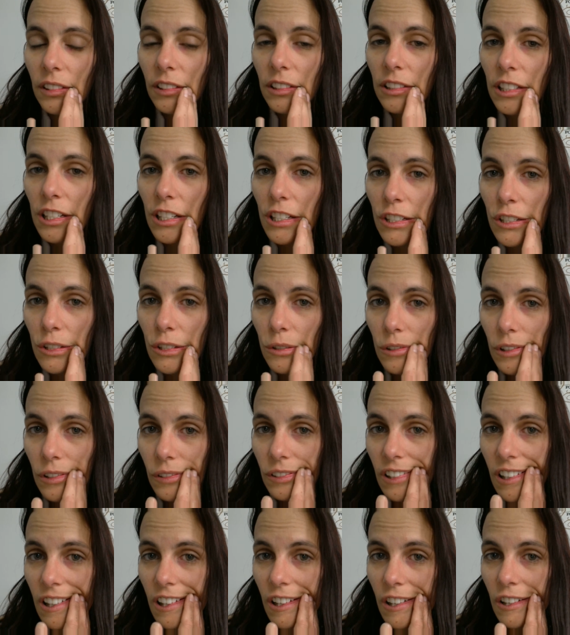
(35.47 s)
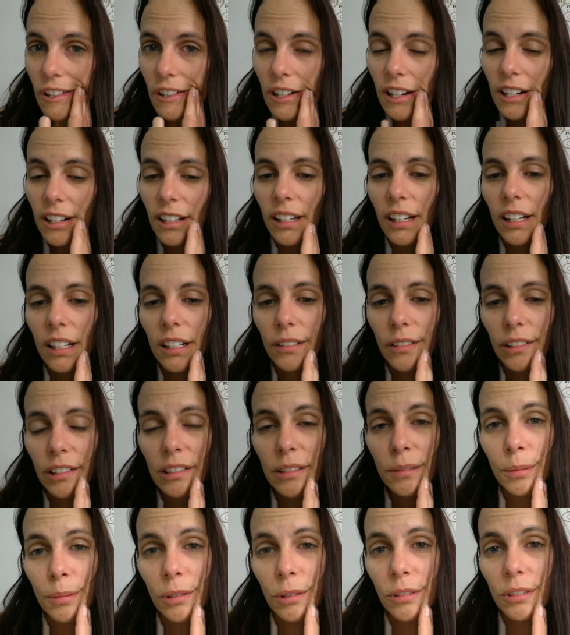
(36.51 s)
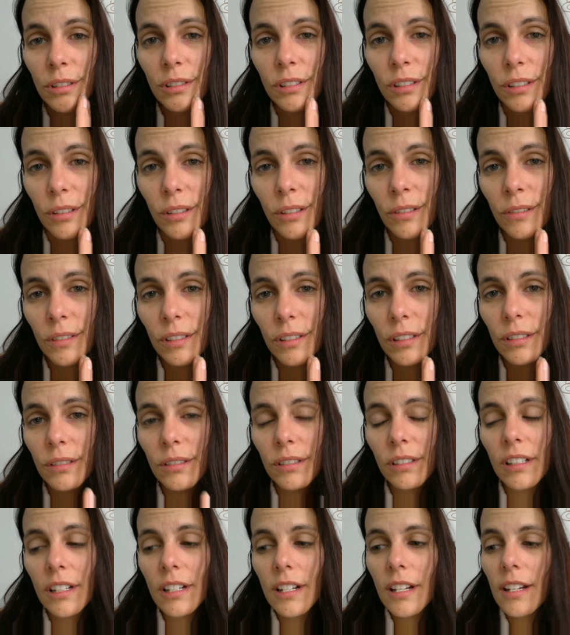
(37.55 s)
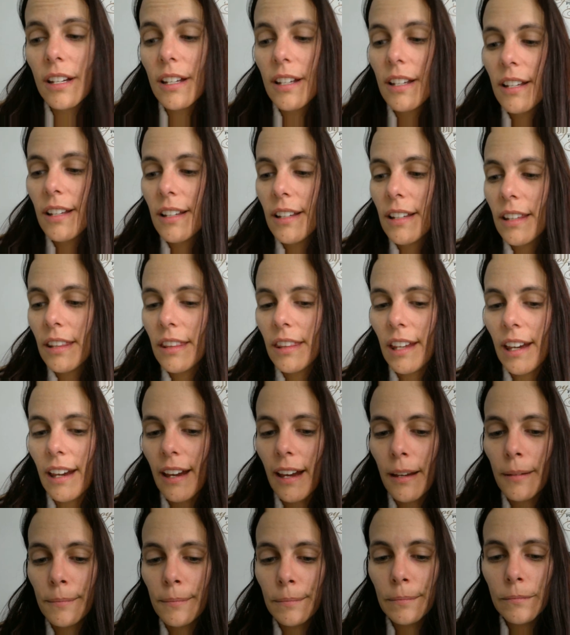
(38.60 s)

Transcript: tissue over here and kind of exposed tooth root that